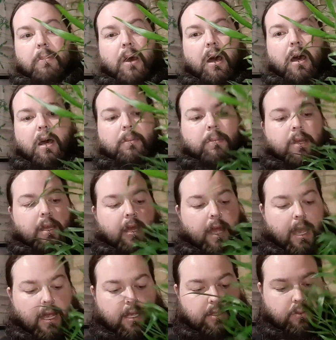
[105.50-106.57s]
palm
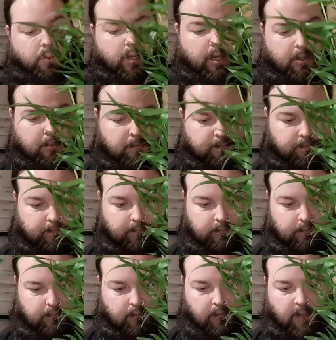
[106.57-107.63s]
as well.
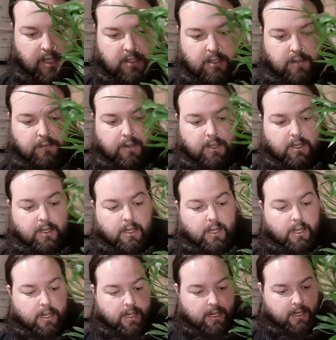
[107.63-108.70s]
So
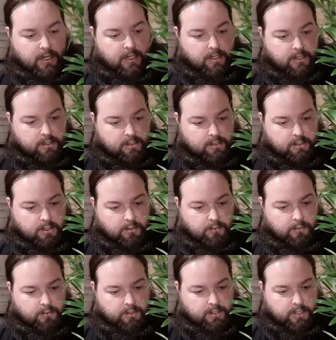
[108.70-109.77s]

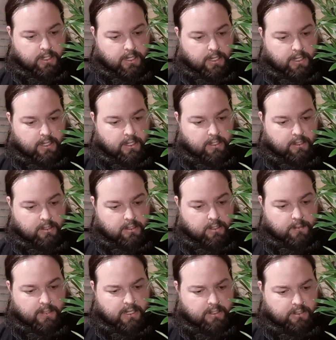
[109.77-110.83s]
so was it
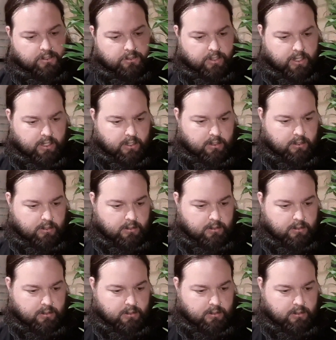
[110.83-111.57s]
Chamaedorea